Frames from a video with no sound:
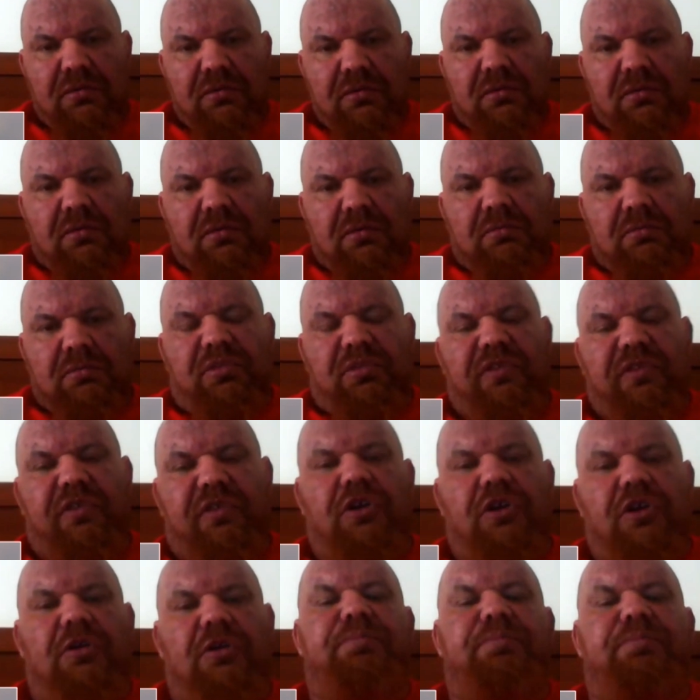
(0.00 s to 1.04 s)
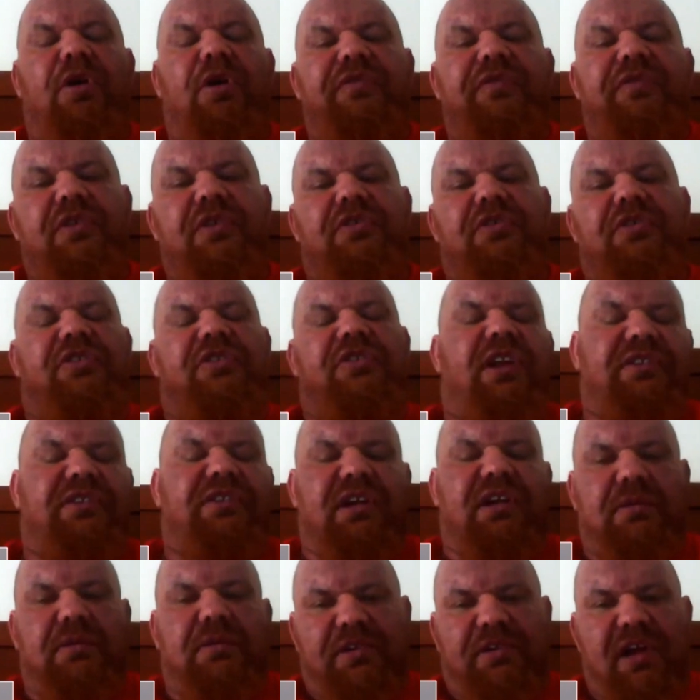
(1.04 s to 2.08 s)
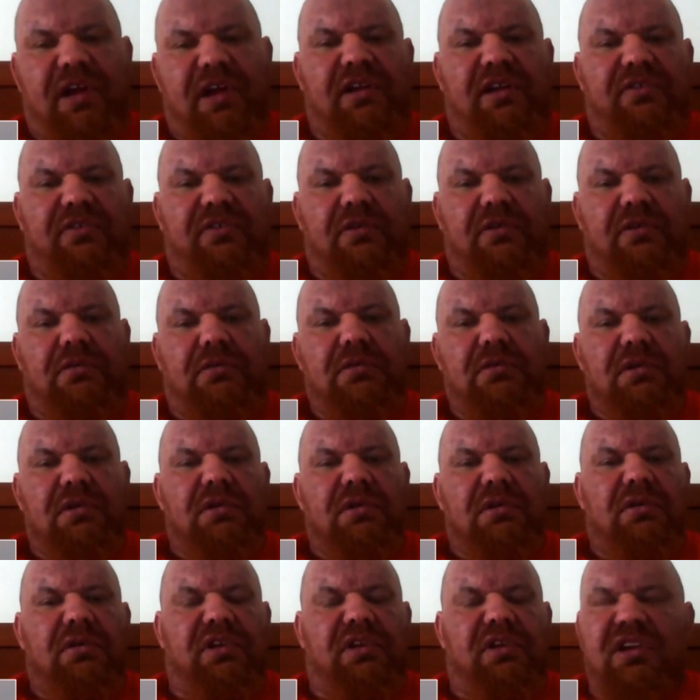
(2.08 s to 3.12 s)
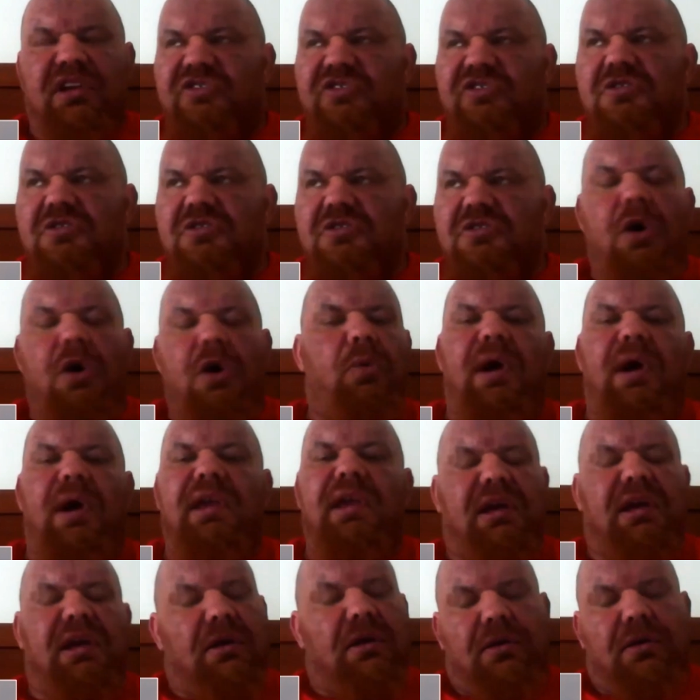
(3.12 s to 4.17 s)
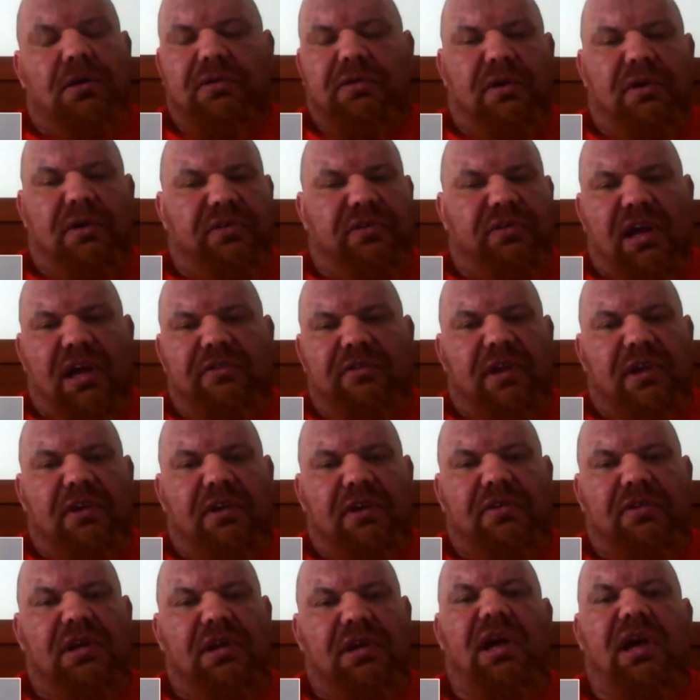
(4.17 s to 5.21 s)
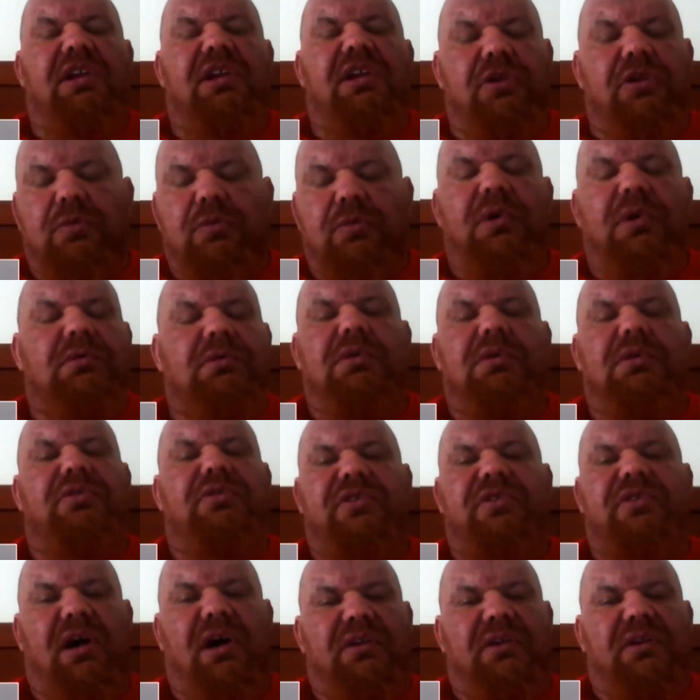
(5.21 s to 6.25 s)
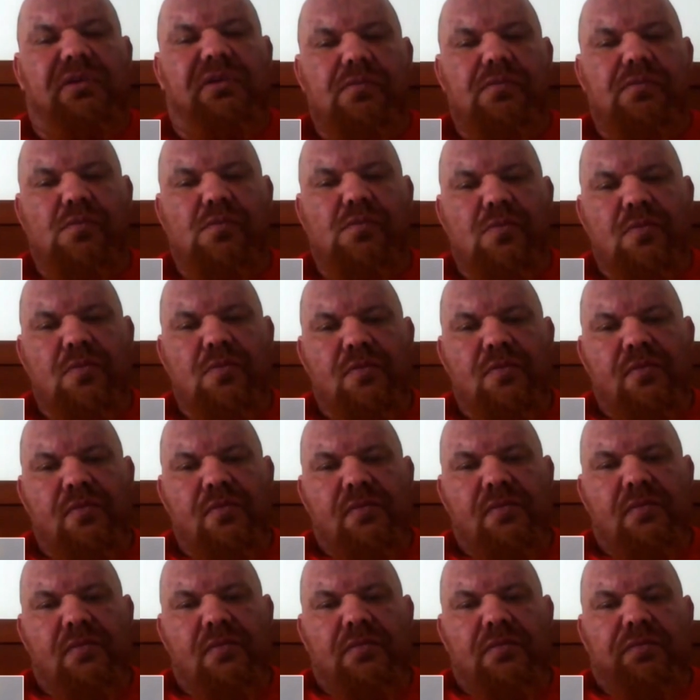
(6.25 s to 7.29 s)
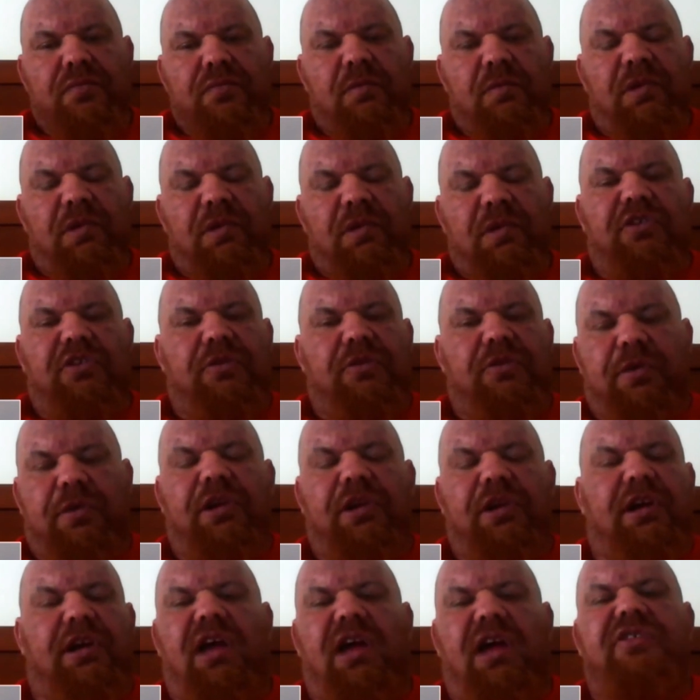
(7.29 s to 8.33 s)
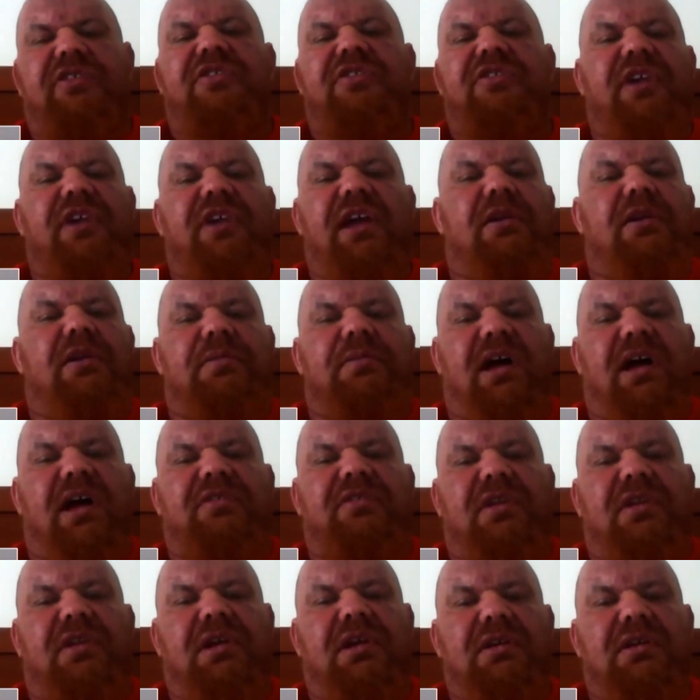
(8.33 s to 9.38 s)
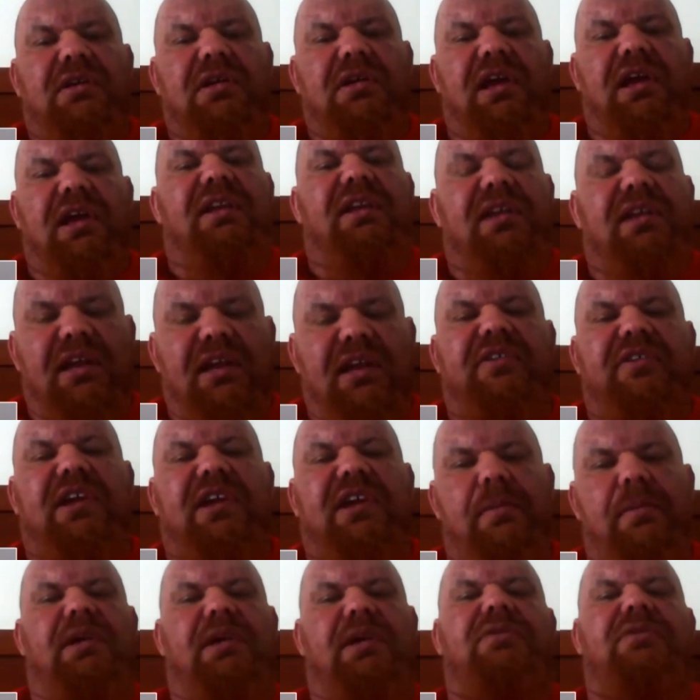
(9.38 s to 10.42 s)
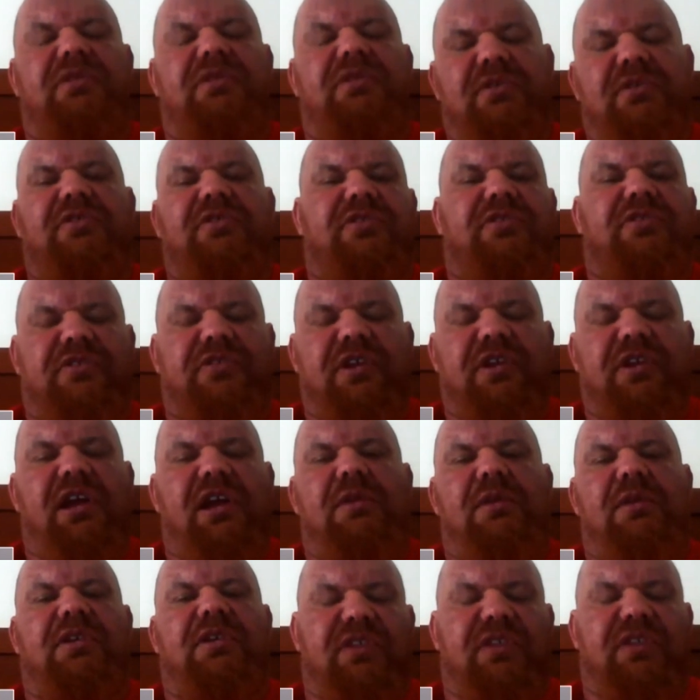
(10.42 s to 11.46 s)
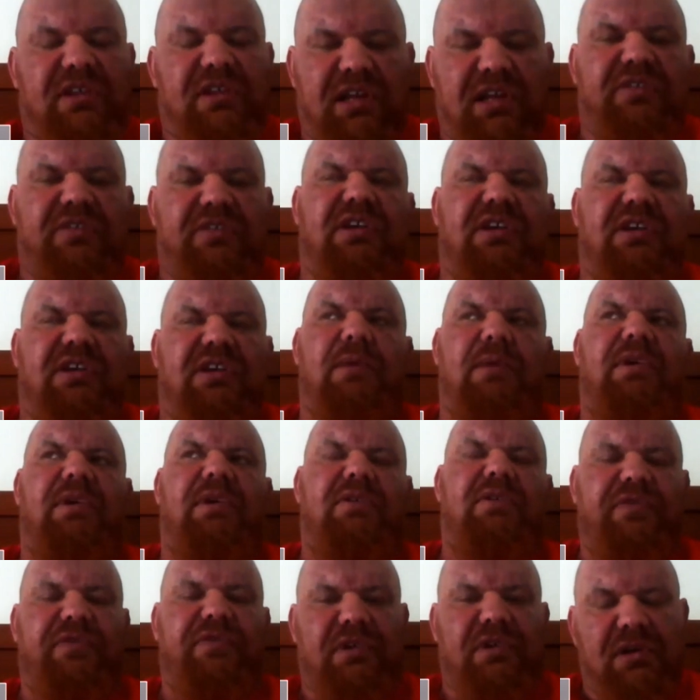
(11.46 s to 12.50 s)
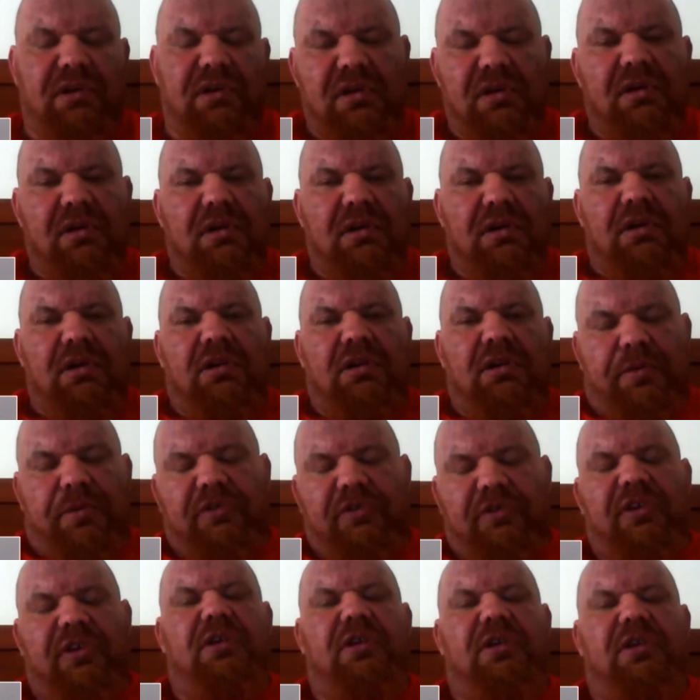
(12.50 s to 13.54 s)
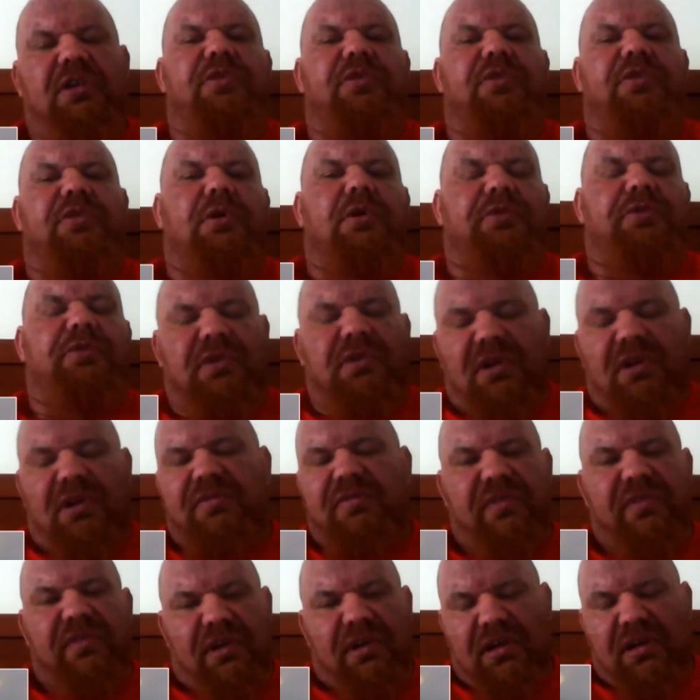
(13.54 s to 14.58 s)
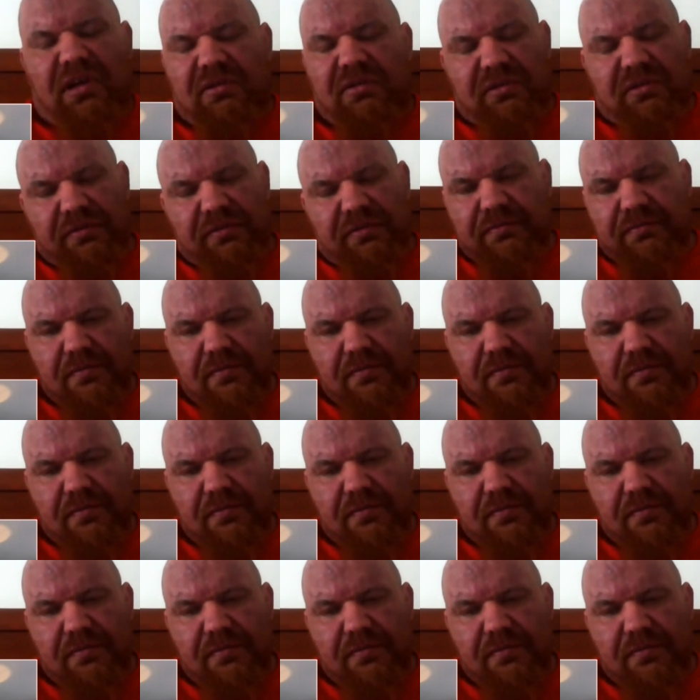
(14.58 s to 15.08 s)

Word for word: Yeah. If you're above your genetic potential, then there's no way you're going to hold those gains naturally, and you will lose size. Okay. Because your body can't sustain them naturally. It needs the chemicals in order to sustain them, because it needs the chemical for the protein absorption and everything else.